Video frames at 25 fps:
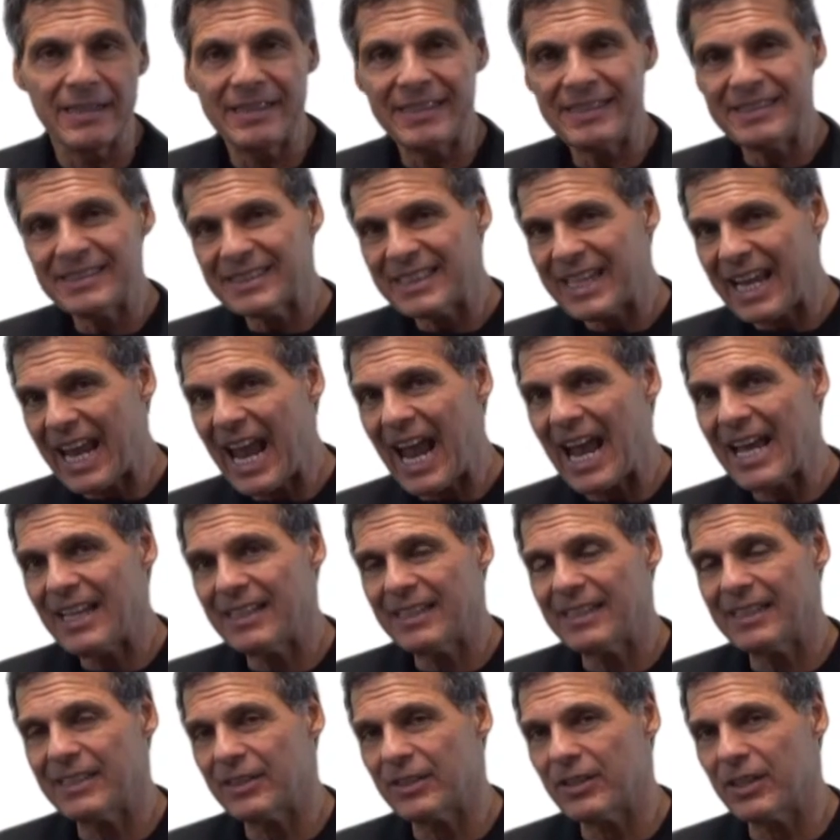These
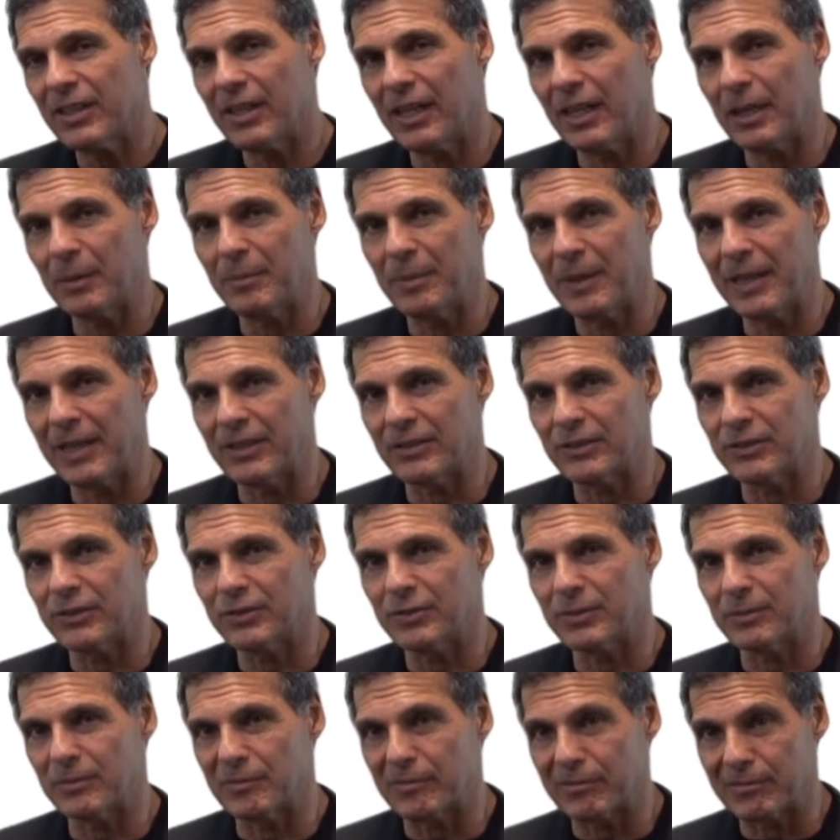catechin
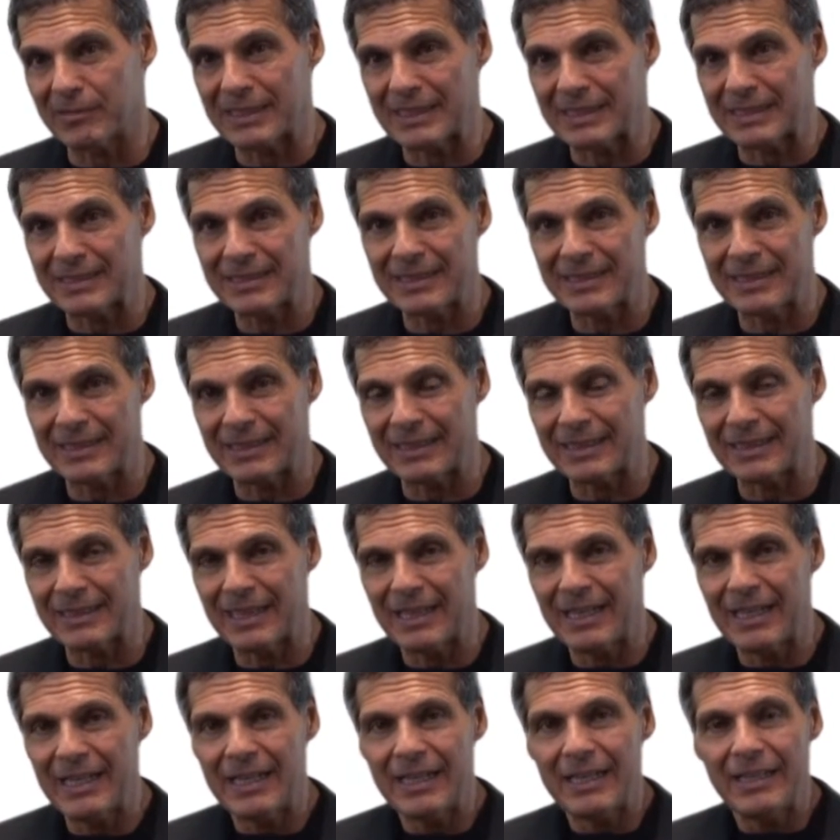compounds from green tea
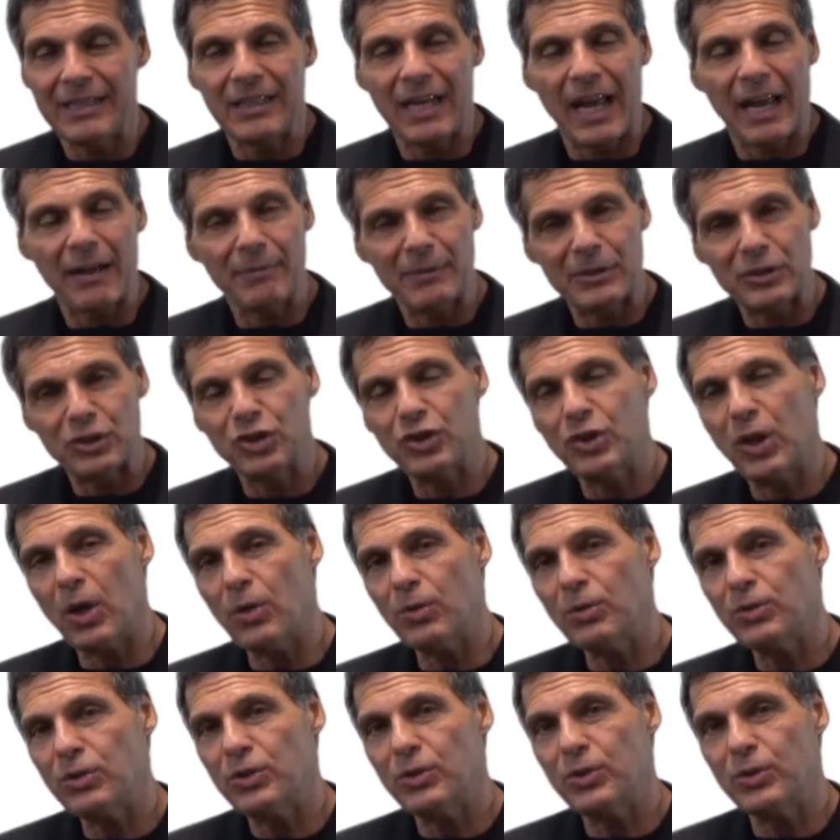have been
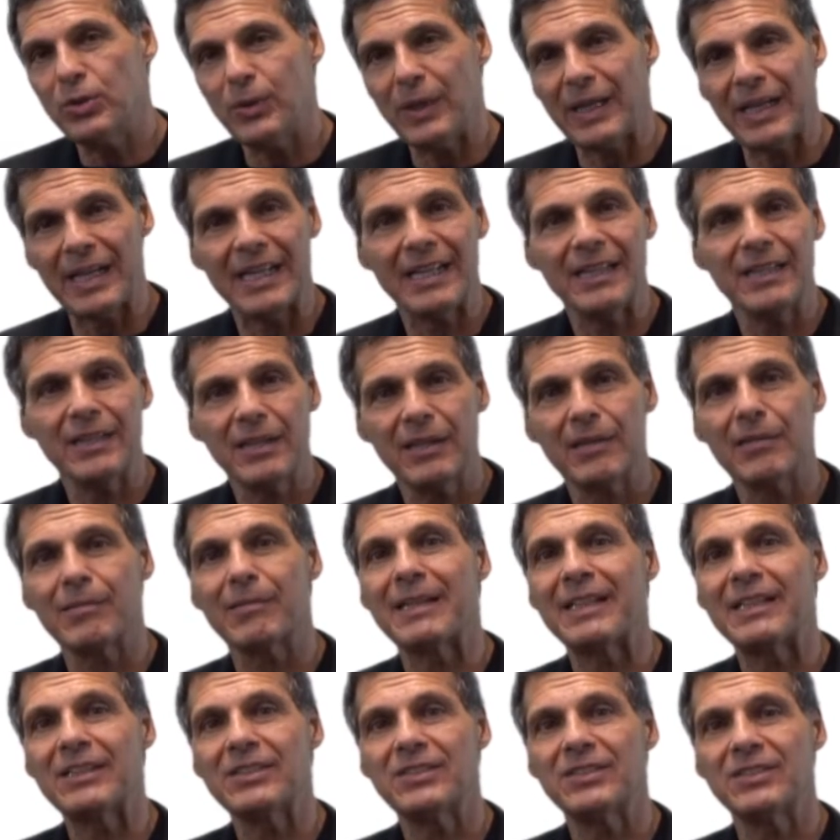shown to
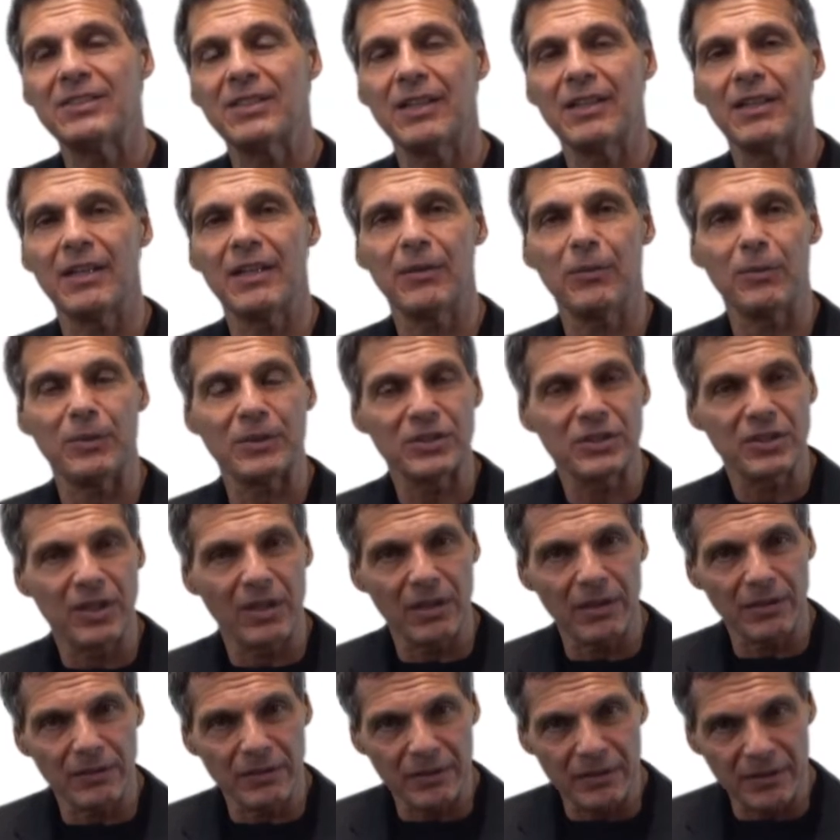increase what's
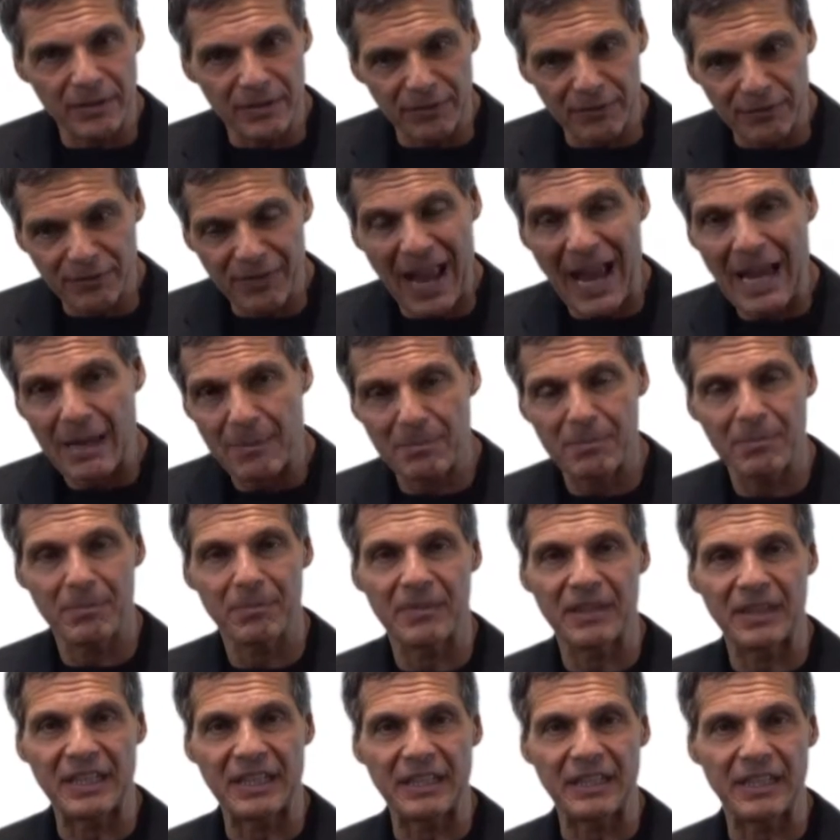called the
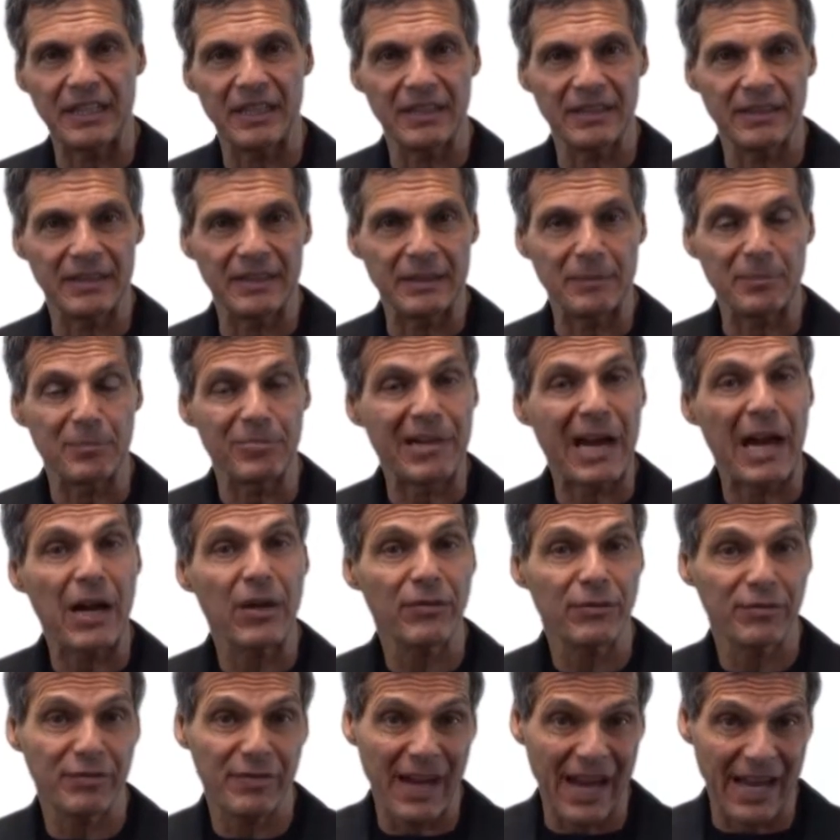
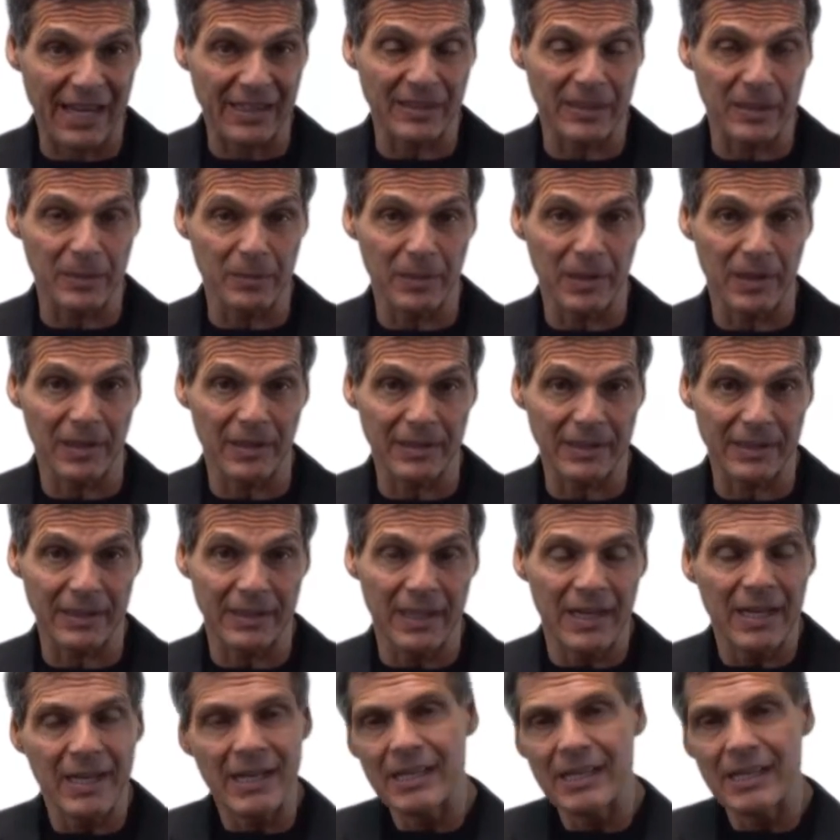brown fat in the body.